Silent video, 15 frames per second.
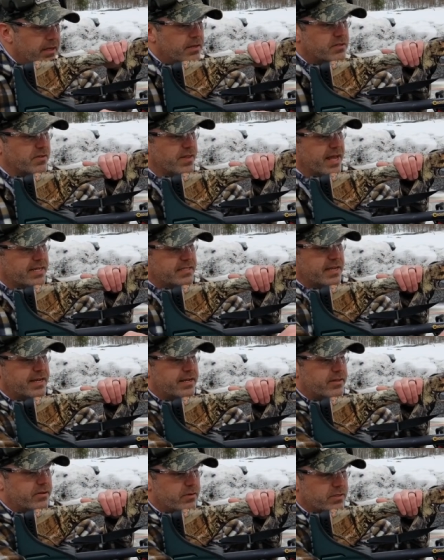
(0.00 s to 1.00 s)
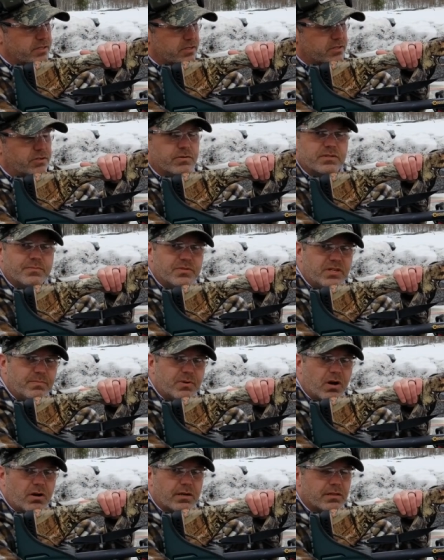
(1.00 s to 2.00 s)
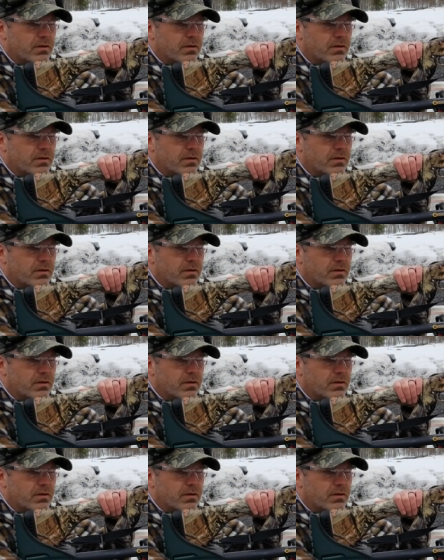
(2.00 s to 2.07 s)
So the next thing I'm gonna do is just shoot some cheap target